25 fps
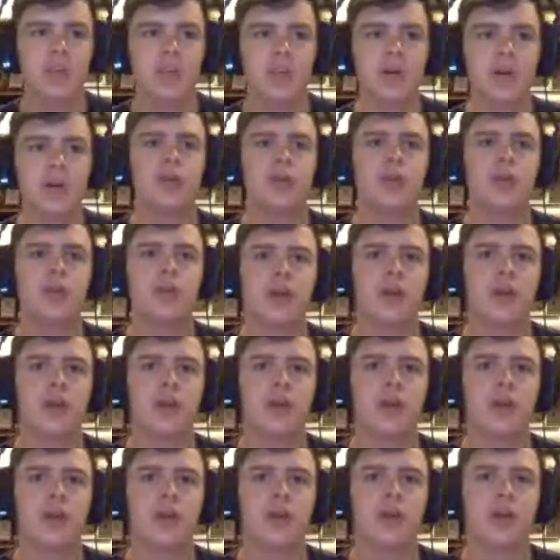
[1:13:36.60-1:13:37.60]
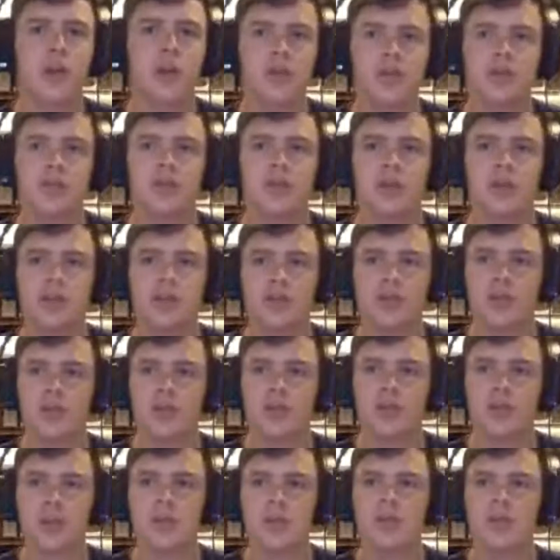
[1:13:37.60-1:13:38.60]
They were both in
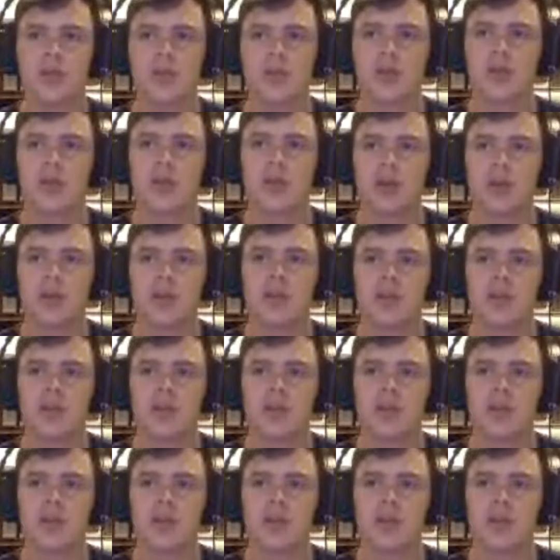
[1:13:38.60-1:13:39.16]
trouble.